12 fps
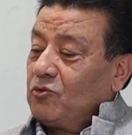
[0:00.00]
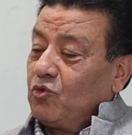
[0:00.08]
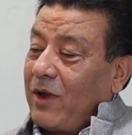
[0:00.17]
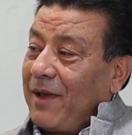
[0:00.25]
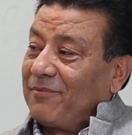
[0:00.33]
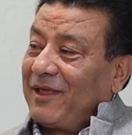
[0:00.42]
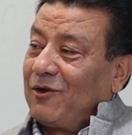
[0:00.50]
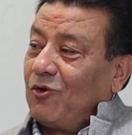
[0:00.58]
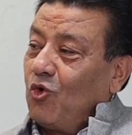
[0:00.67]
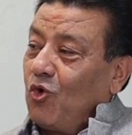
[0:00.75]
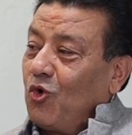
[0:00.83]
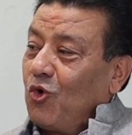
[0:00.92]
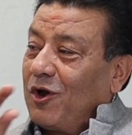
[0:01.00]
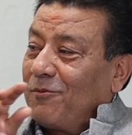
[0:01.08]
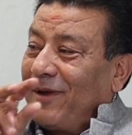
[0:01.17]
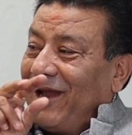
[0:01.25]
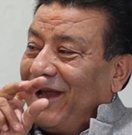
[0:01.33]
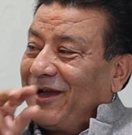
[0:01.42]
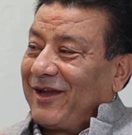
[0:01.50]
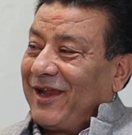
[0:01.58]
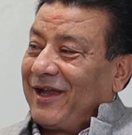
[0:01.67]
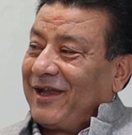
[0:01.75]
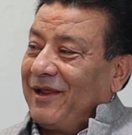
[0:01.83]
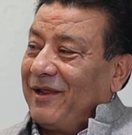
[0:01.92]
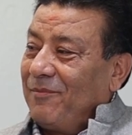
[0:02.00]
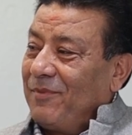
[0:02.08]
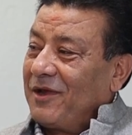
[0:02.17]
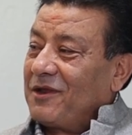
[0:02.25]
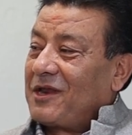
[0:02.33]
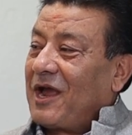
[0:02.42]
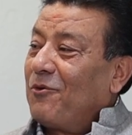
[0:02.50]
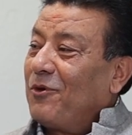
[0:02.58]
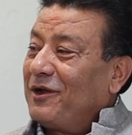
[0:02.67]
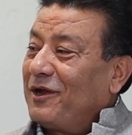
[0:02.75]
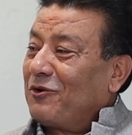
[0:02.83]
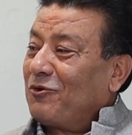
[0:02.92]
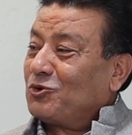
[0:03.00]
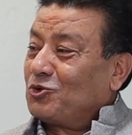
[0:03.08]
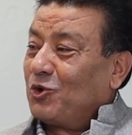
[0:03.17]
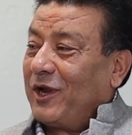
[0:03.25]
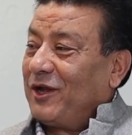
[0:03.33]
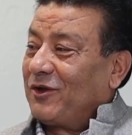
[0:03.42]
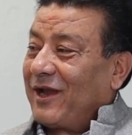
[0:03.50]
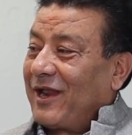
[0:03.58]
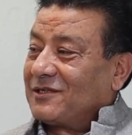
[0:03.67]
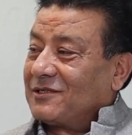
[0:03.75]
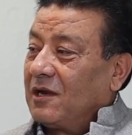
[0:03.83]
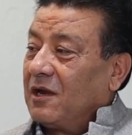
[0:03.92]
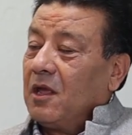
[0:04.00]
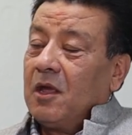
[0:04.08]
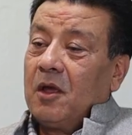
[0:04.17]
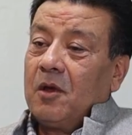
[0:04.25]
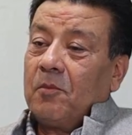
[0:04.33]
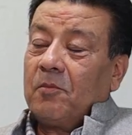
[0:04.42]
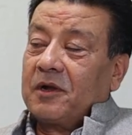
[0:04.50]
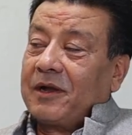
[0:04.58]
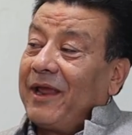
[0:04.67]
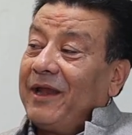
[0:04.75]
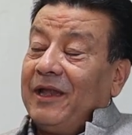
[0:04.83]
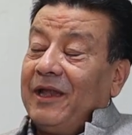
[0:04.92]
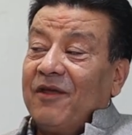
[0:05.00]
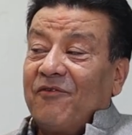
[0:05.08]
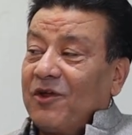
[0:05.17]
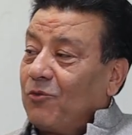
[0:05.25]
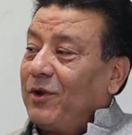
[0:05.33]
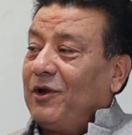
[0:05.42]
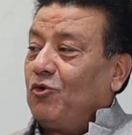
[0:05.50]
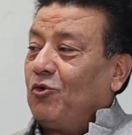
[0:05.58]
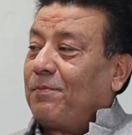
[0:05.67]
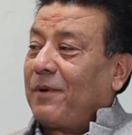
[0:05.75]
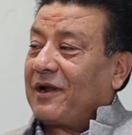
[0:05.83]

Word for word: To have that logo on my letterhead because I wanted to show international. But I never went to